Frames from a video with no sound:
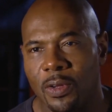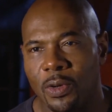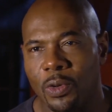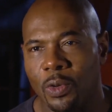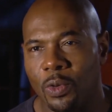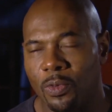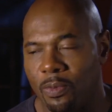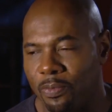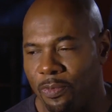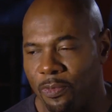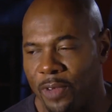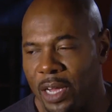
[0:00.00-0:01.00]
who
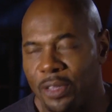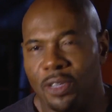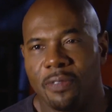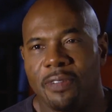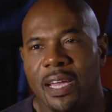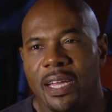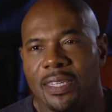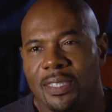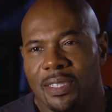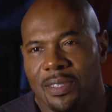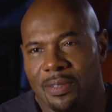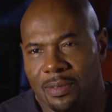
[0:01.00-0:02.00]
found their
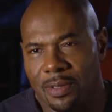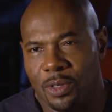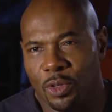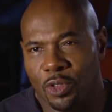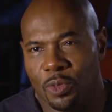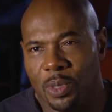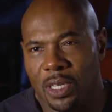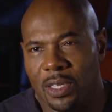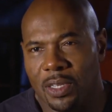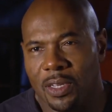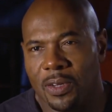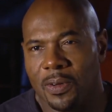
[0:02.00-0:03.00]
fantasy, so to speak,
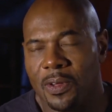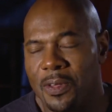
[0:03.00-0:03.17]
you know?